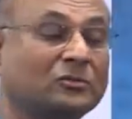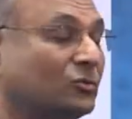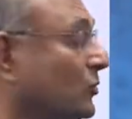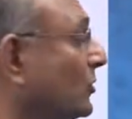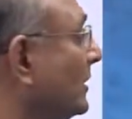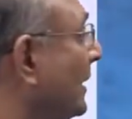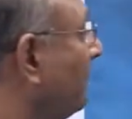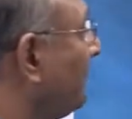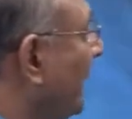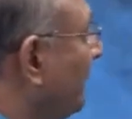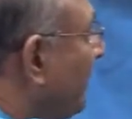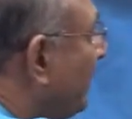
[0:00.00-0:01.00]
So the
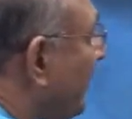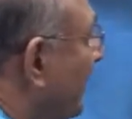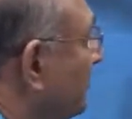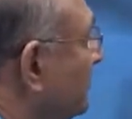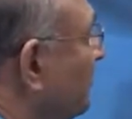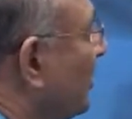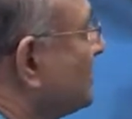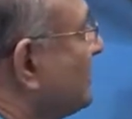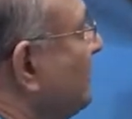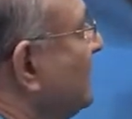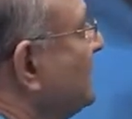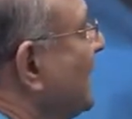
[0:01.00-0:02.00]
paper becomes
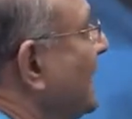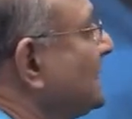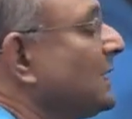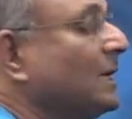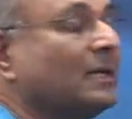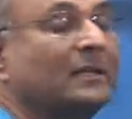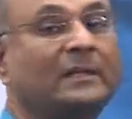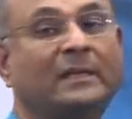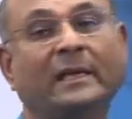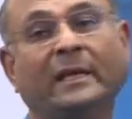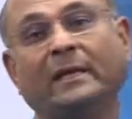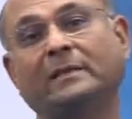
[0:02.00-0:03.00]
positively charged,
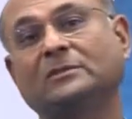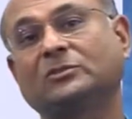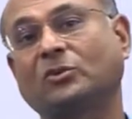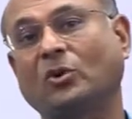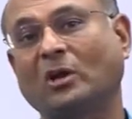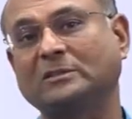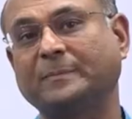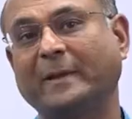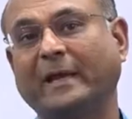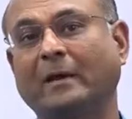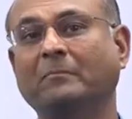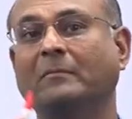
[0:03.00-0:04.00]
the straws
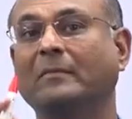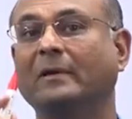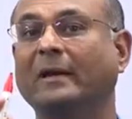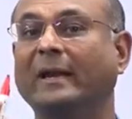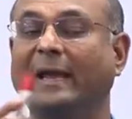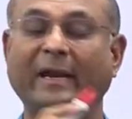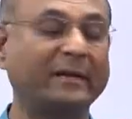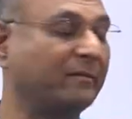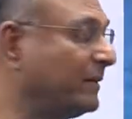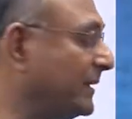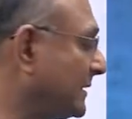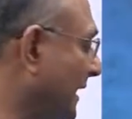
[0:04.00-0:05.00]
become
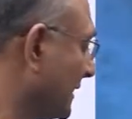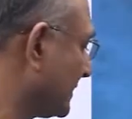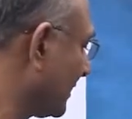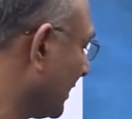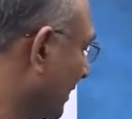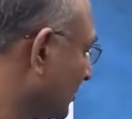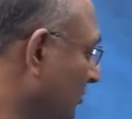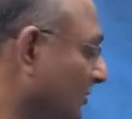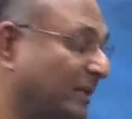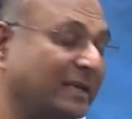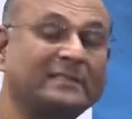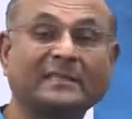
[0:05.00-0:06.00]
negatively charged. So
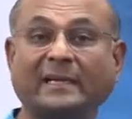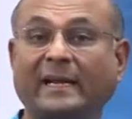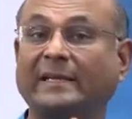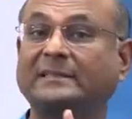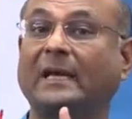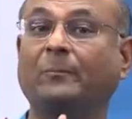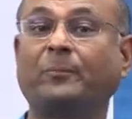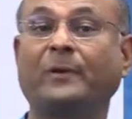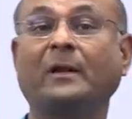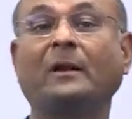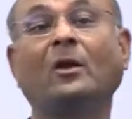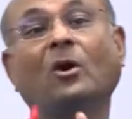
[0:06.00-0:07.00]
this is an
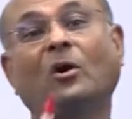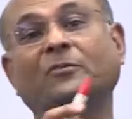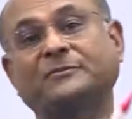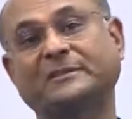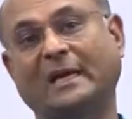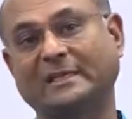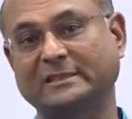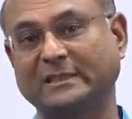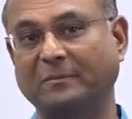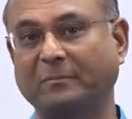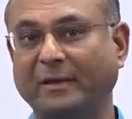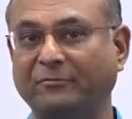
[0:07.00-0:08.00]
example of
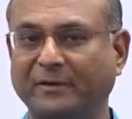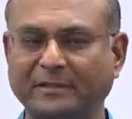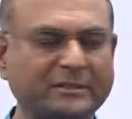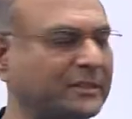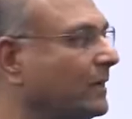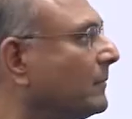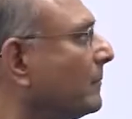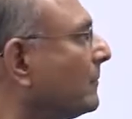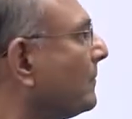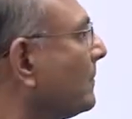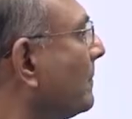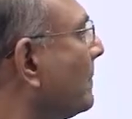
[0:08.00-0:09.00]
charging by friction.
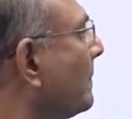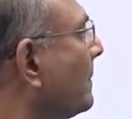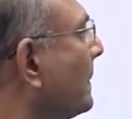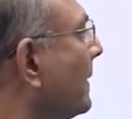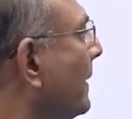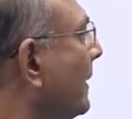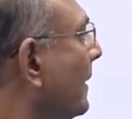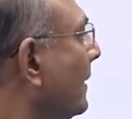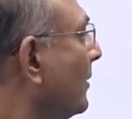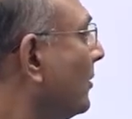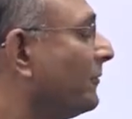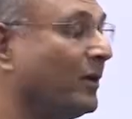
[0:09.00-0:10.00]

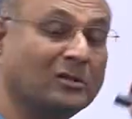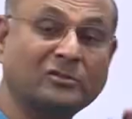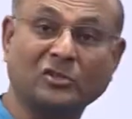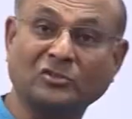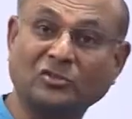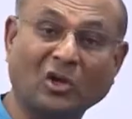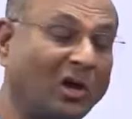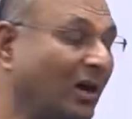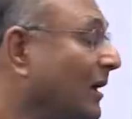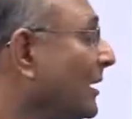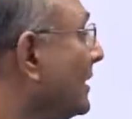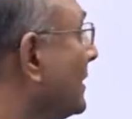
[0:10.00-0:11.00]
Now we also
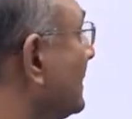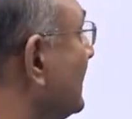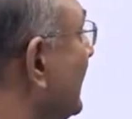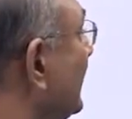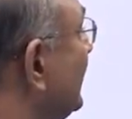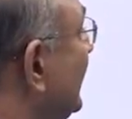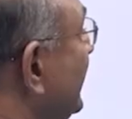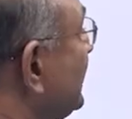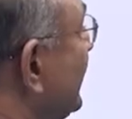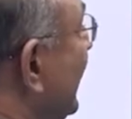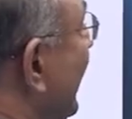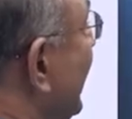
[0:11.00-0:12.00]
saw that
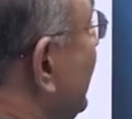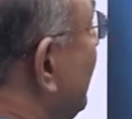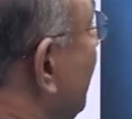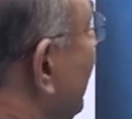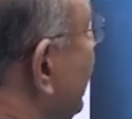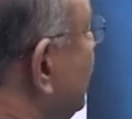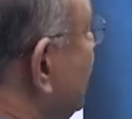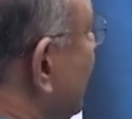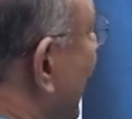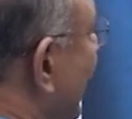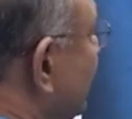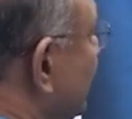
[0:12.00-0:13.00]
these negatively
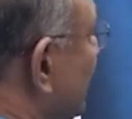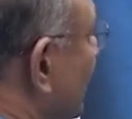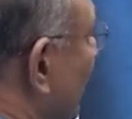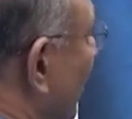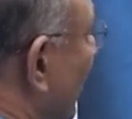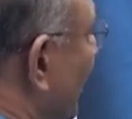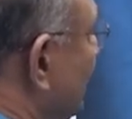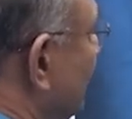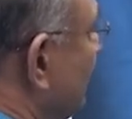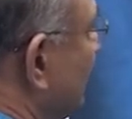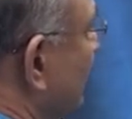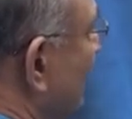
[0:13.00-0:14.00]
charged
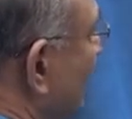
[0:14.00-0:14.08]
straws,